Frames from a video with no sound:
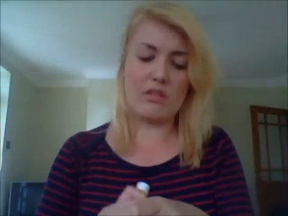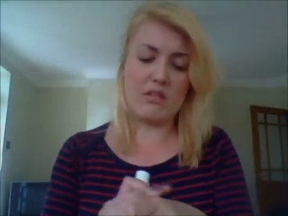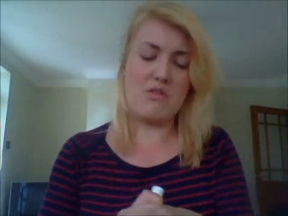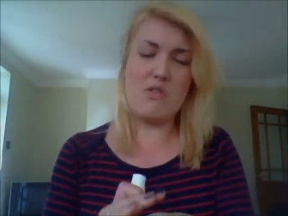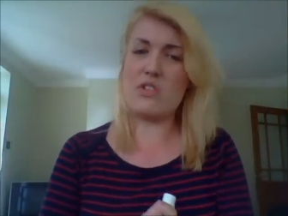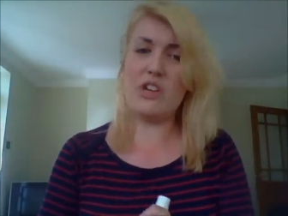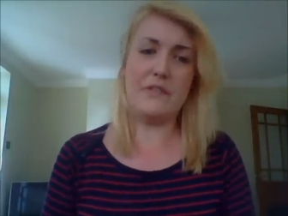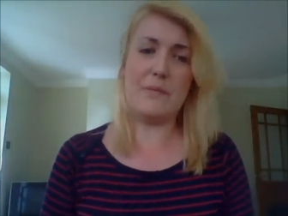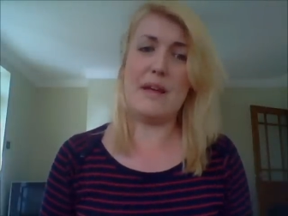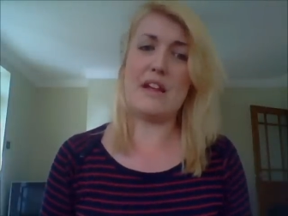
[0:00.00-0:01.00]
not good
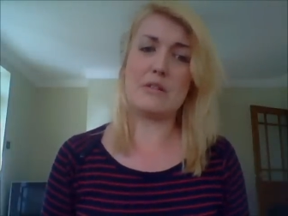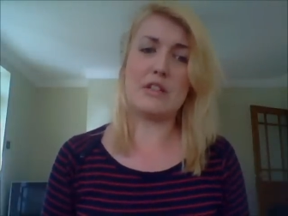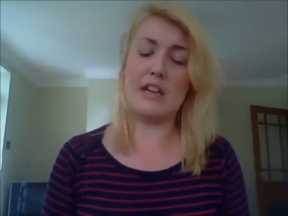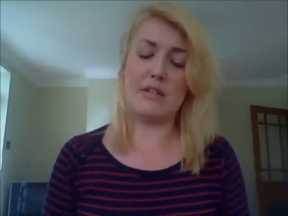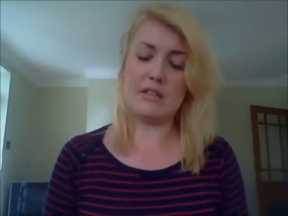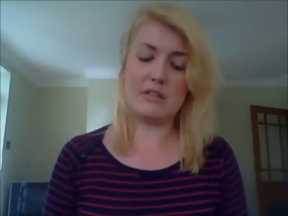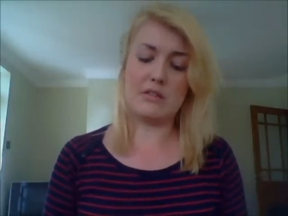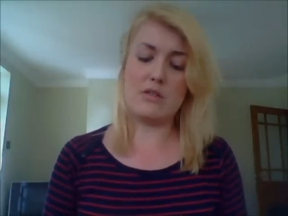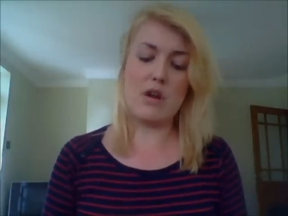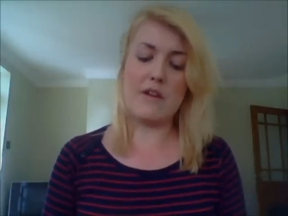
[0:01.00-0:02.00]
for pale skin. It's not,